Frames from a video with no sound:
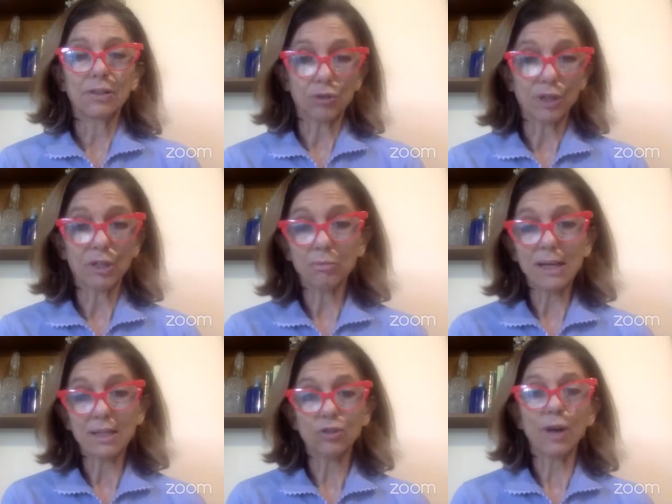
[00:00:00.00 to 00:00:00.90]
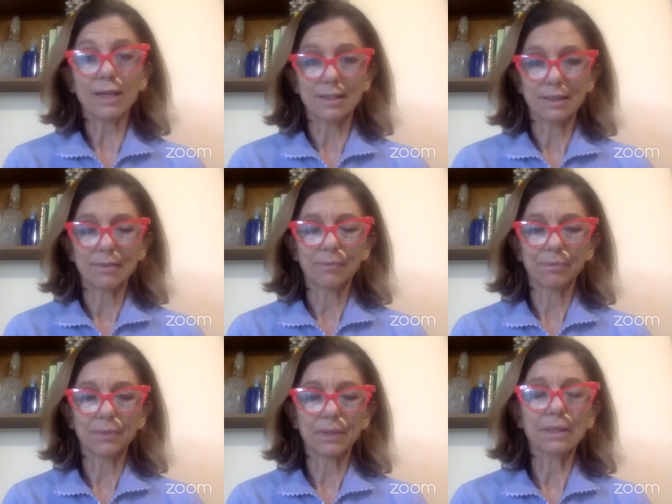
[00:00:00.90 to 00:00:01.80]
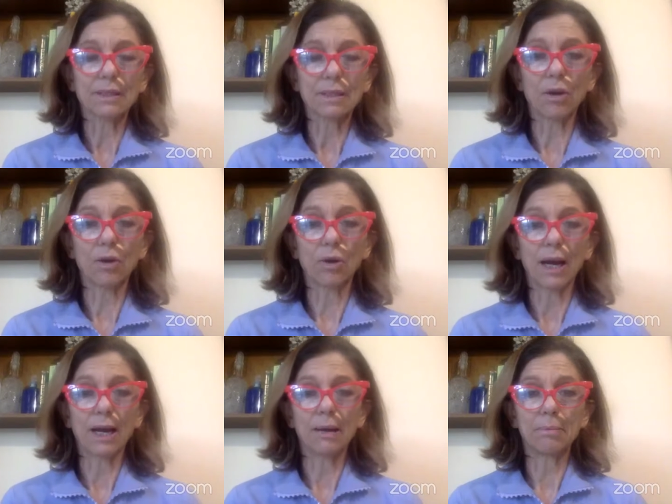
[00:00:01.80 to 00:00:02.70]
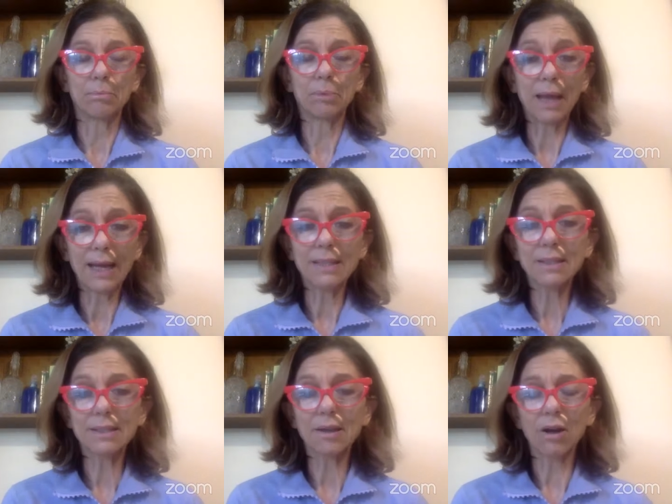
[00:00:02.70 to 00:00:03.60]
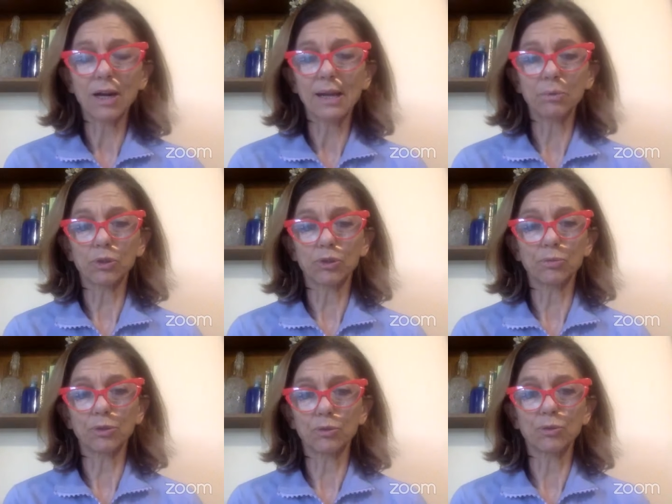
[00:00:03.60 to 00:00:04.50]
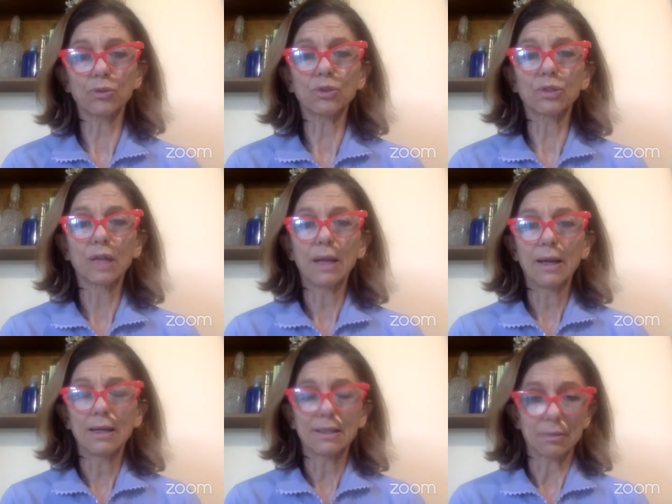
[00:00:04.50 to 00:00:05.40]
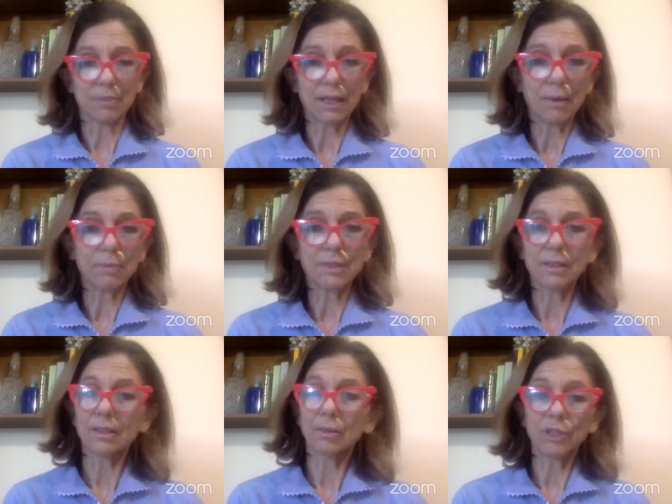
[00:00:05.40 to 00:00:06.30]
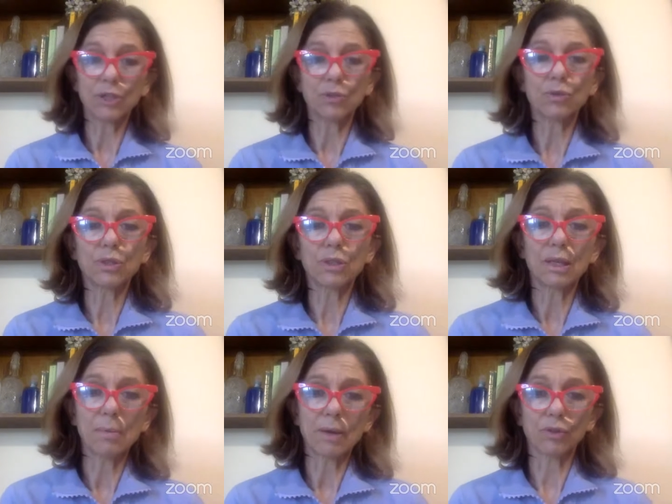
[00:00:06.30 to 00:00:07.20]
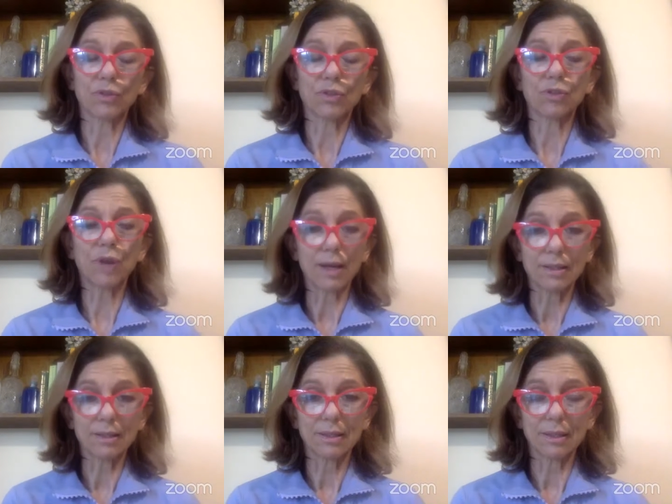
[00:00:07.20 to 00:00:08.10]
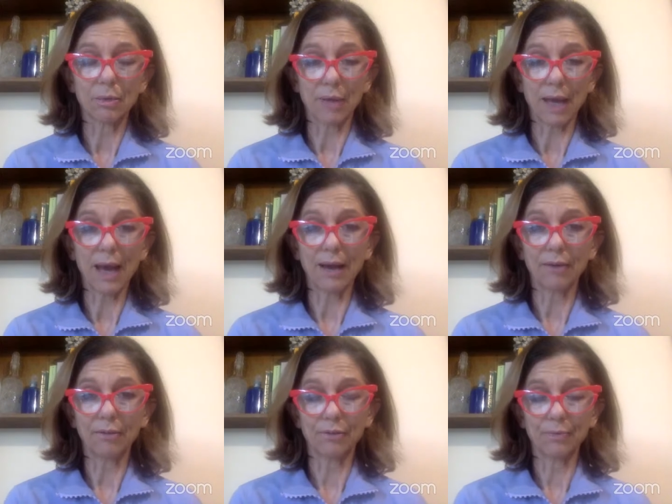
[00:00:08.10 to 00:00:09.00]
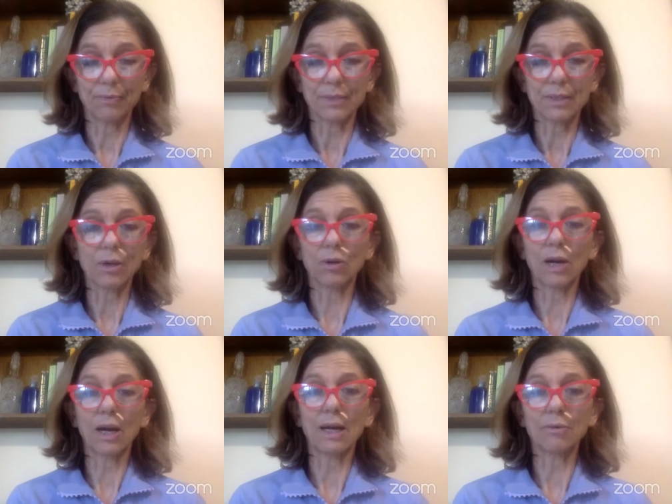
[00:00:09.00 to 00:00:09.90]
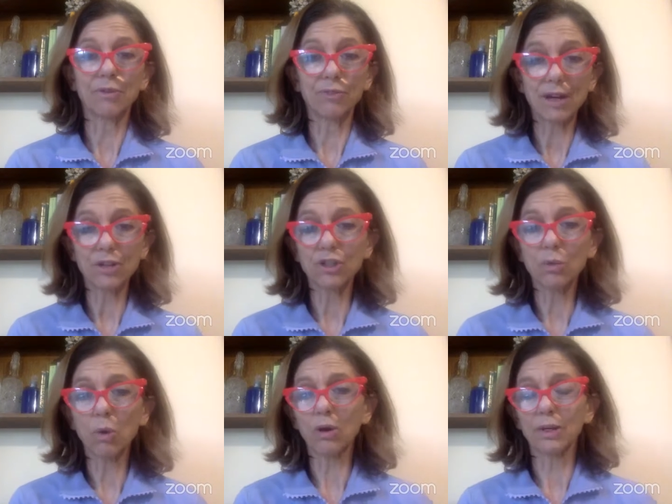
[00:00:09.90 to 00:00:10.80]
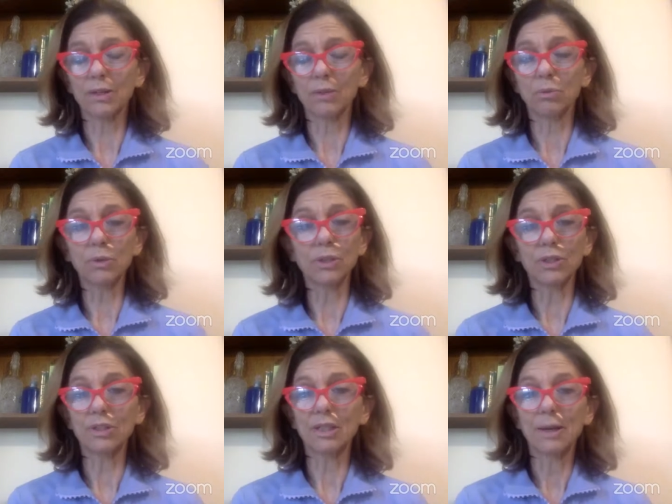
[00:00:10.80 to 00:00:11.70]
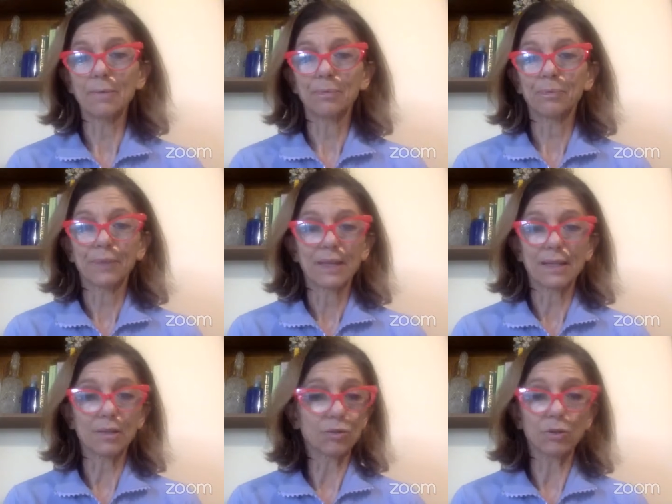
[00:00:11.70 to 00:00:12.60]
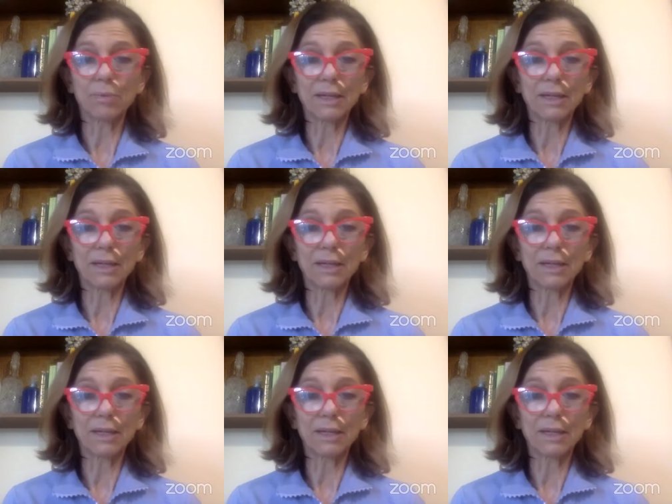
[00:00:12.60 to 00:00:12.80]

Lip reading: triggered by stress. So plants are able to produce some substances that reduce the amount of stress that we have. So a refreshing walk in the woods is also